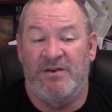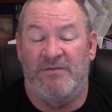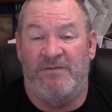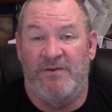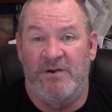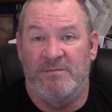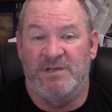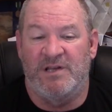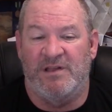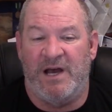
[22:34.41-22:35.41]

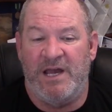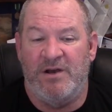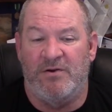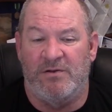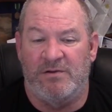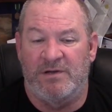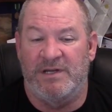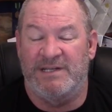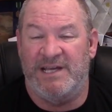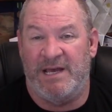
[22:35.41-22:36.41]
confirms glycol
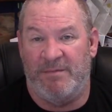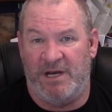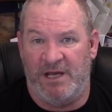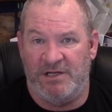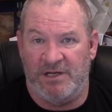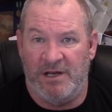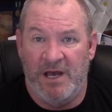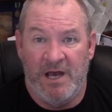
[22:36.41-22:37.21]
contamination.